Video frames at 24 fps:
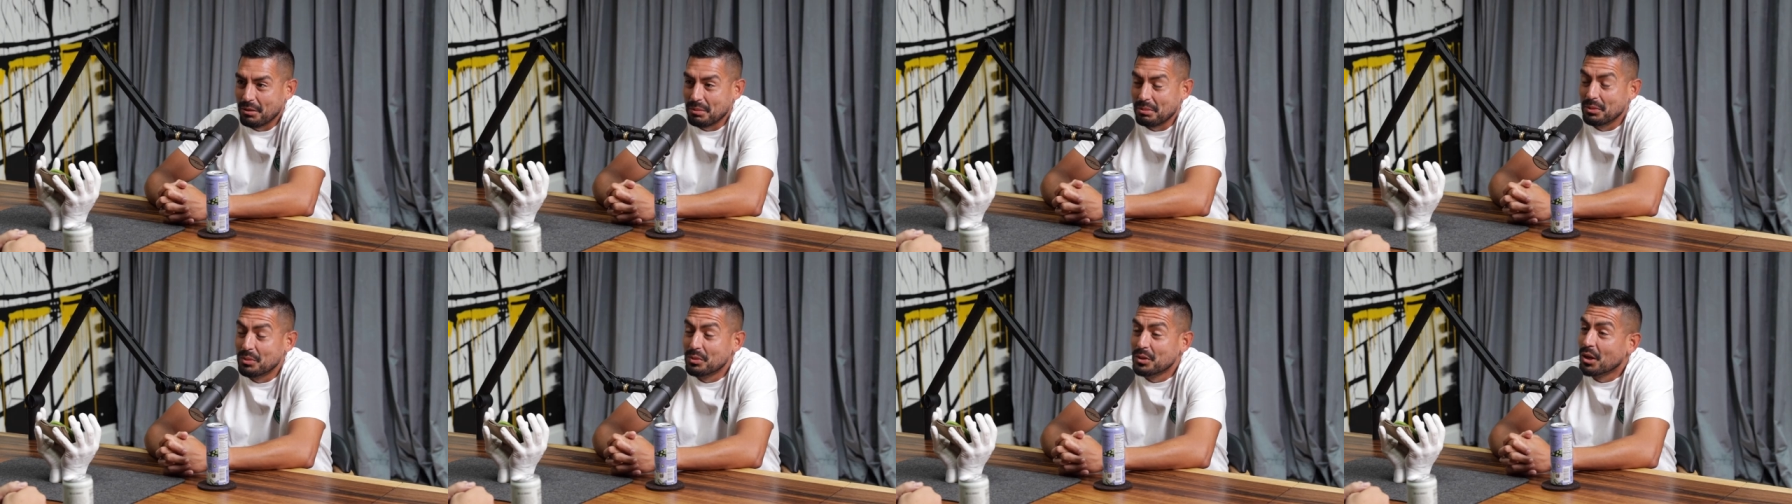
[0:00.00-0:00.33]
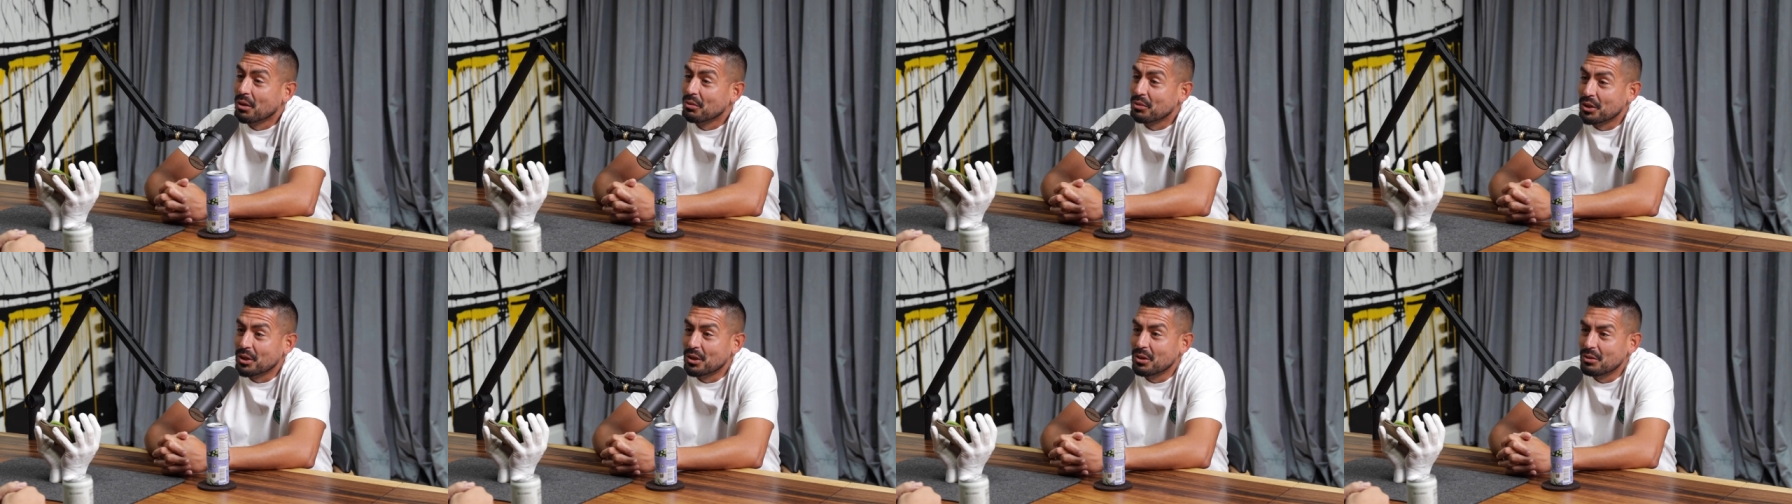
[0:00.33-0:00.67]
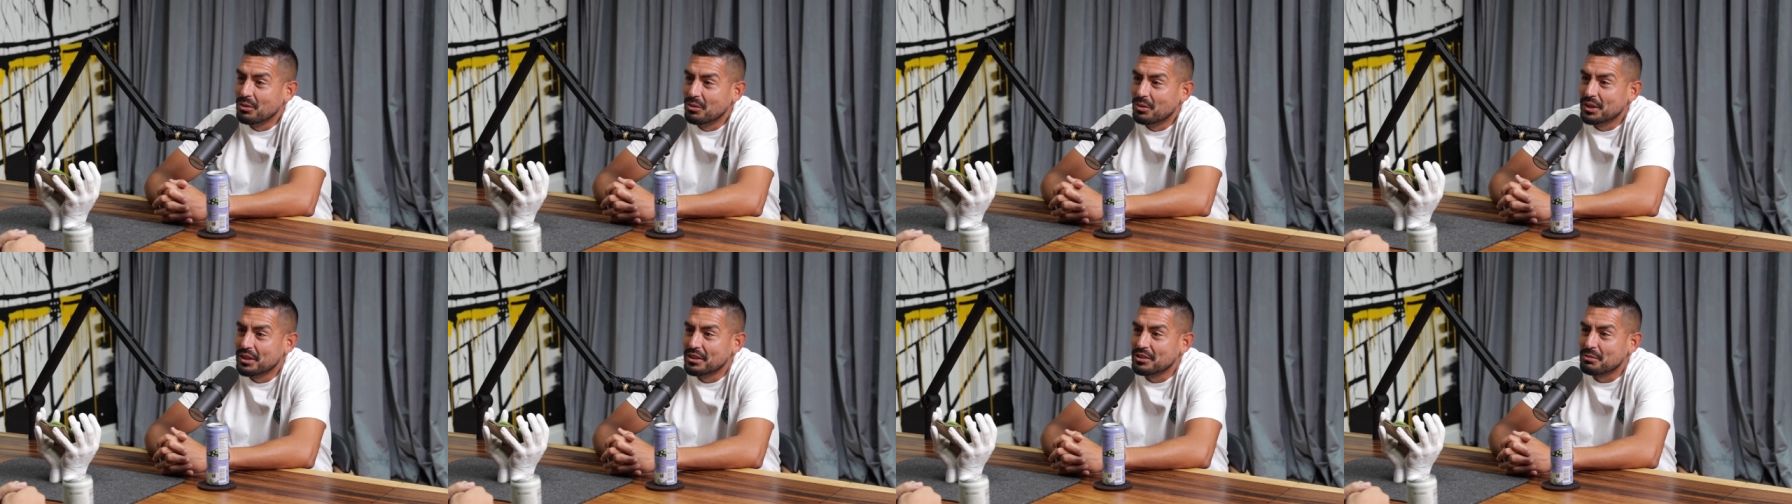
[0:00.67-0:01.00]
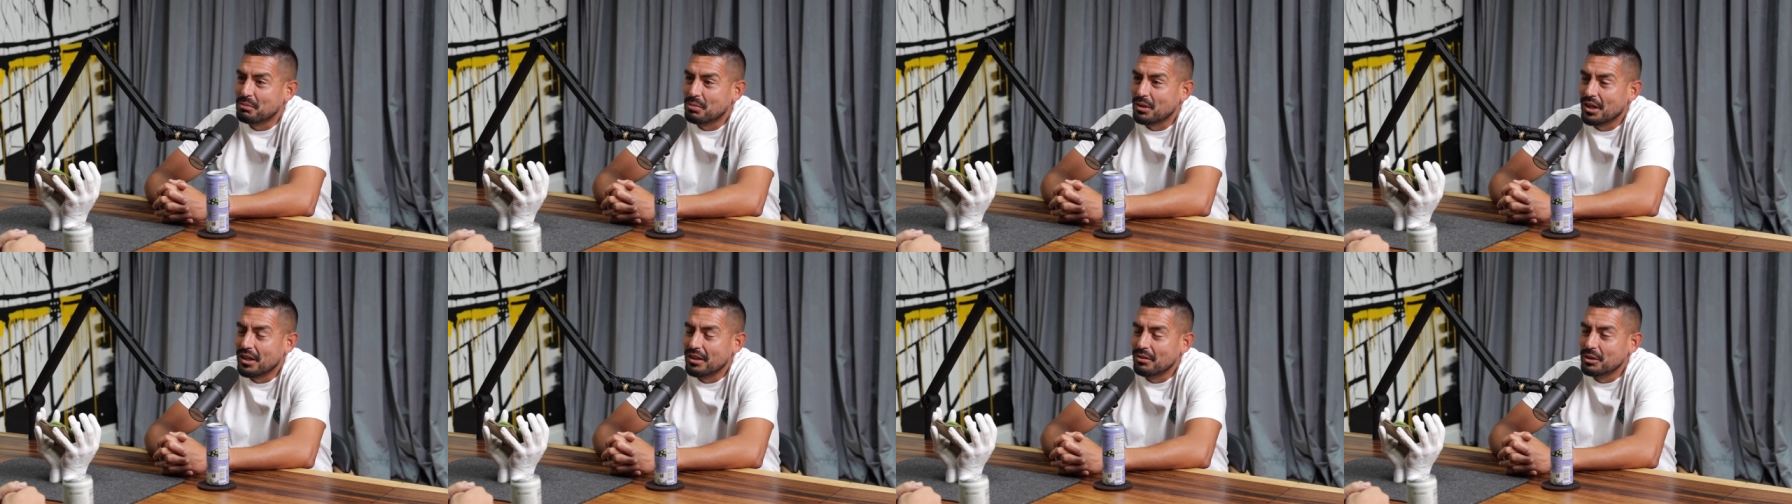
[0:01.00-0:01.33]
For people who don't know, what
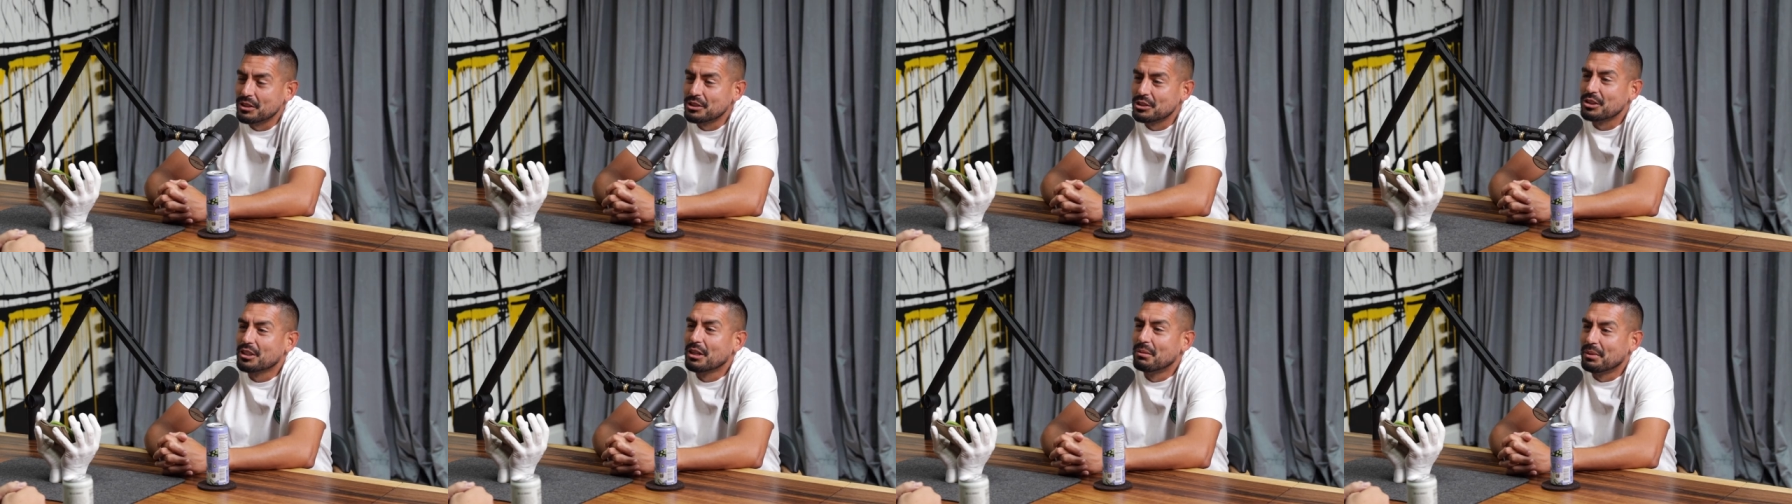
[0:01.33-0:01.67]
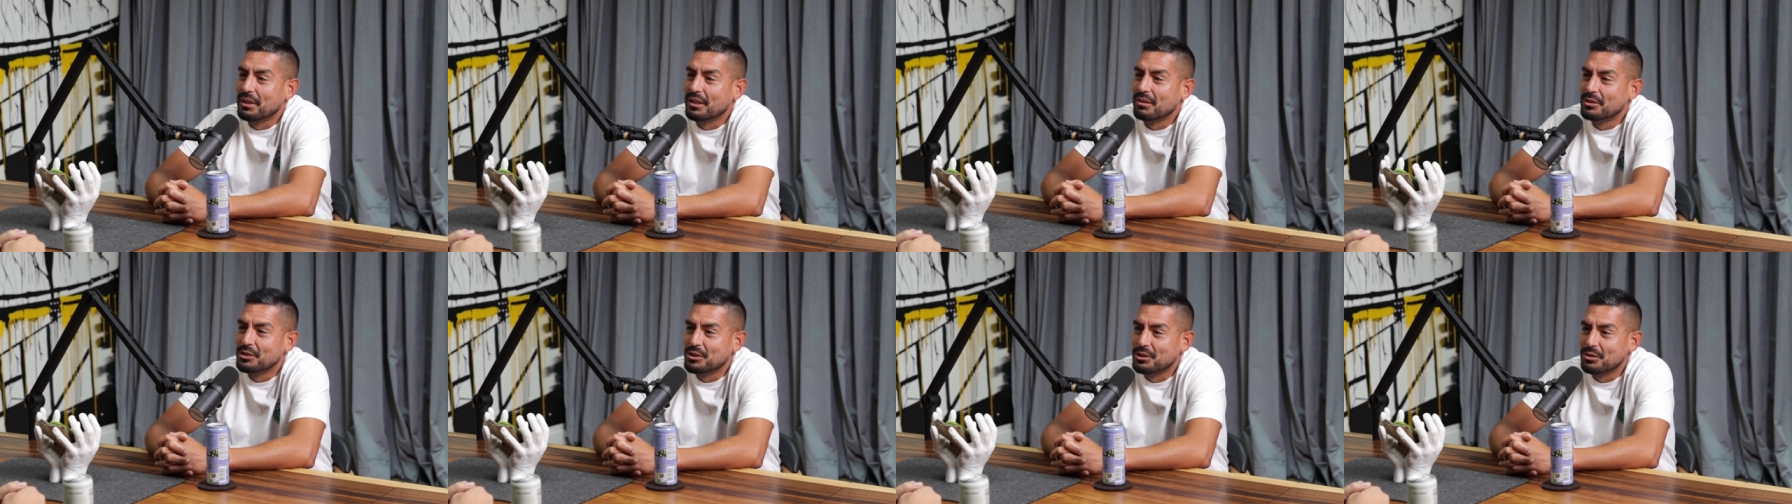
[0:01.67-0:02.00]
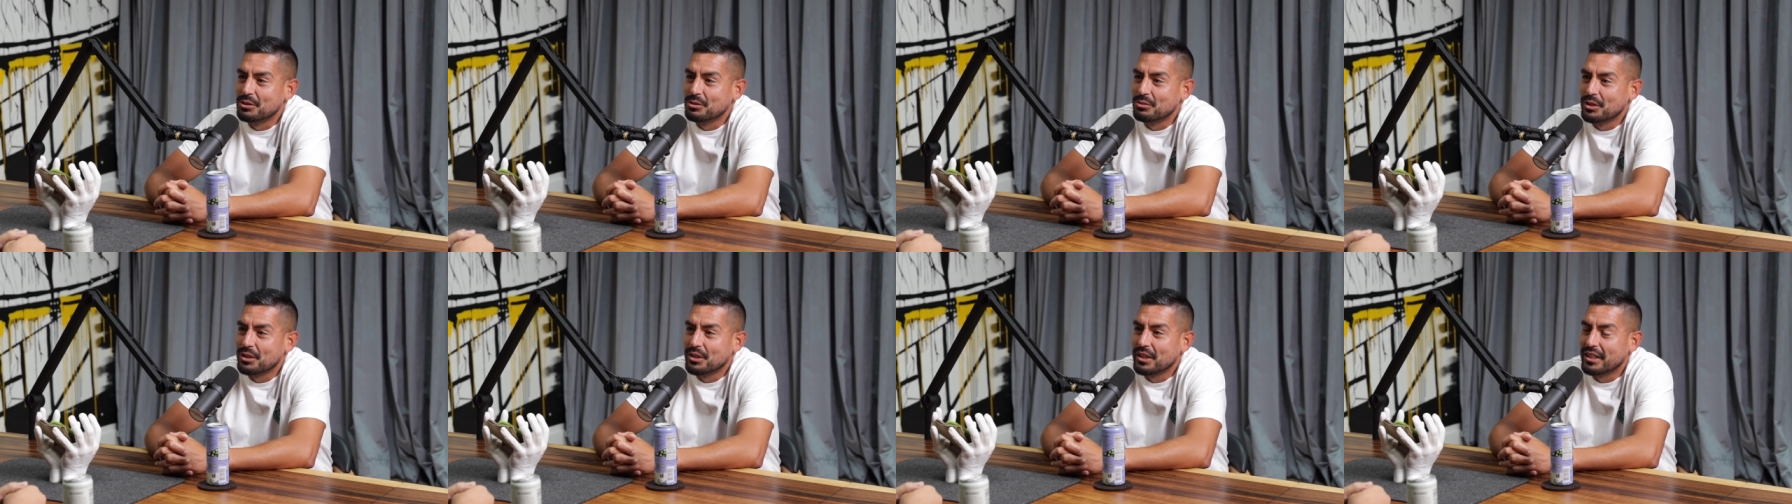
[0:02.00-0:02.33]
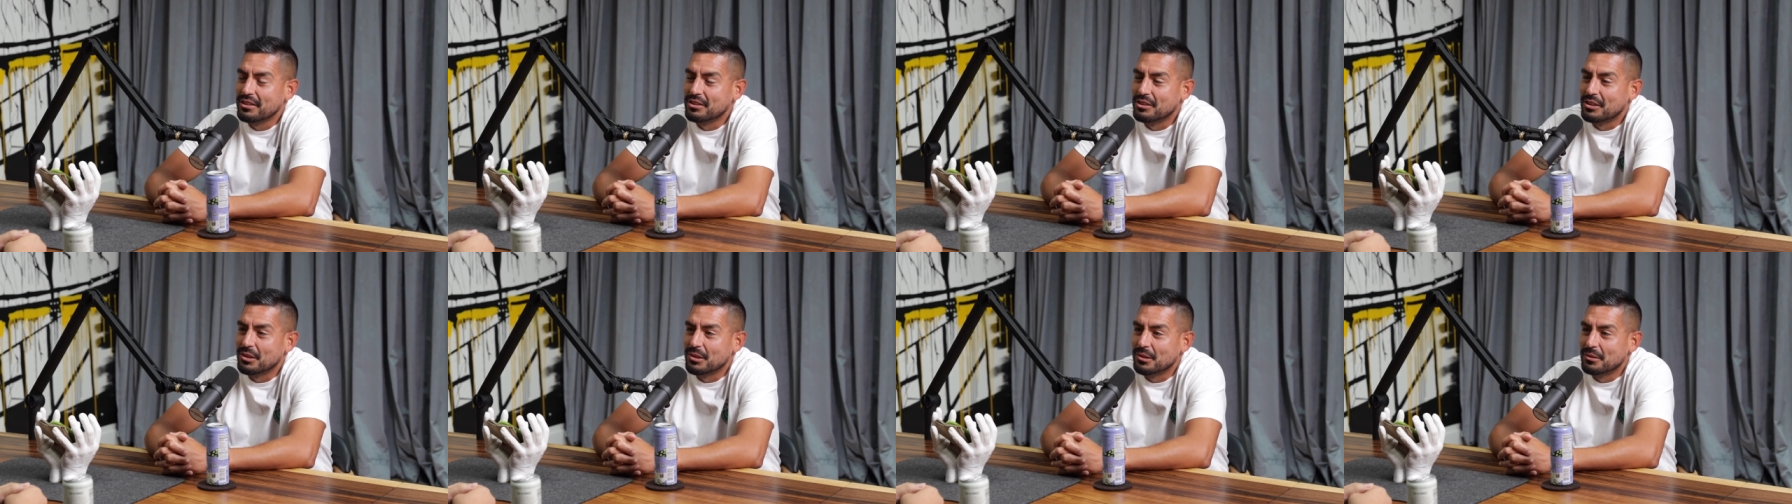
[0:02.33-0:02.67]
is Broad? What's your company? What's your, what do you
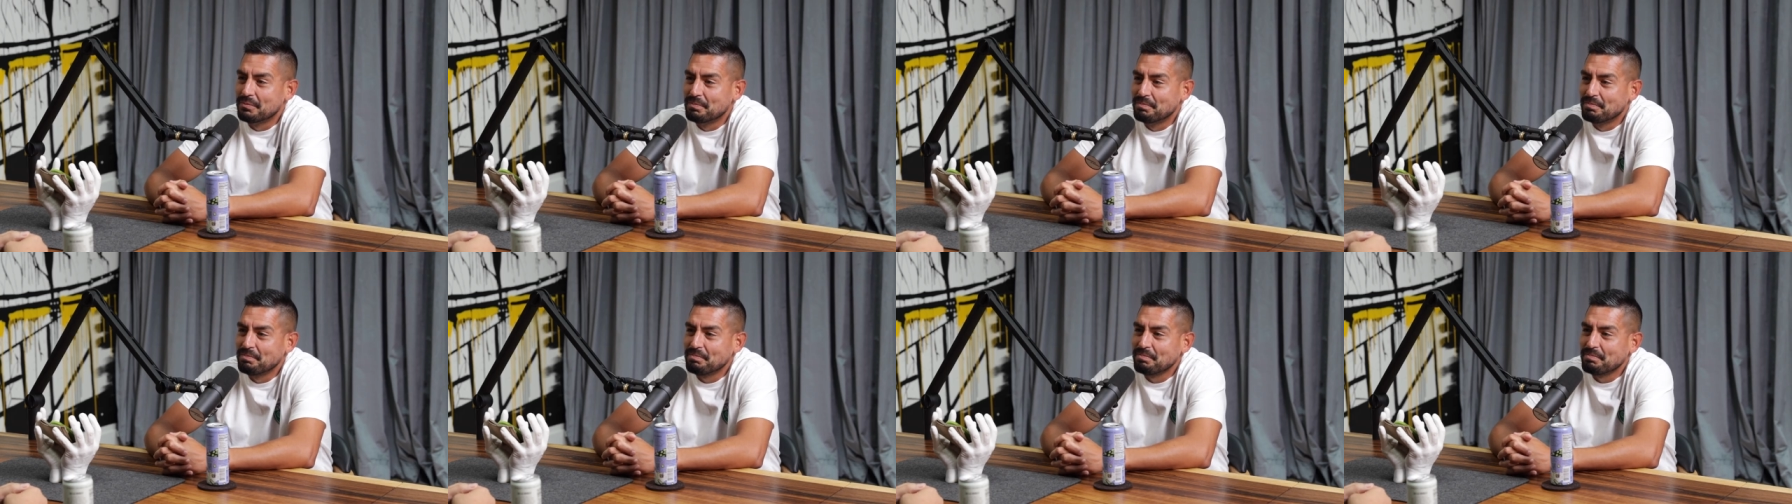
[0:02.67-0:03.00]
guys do?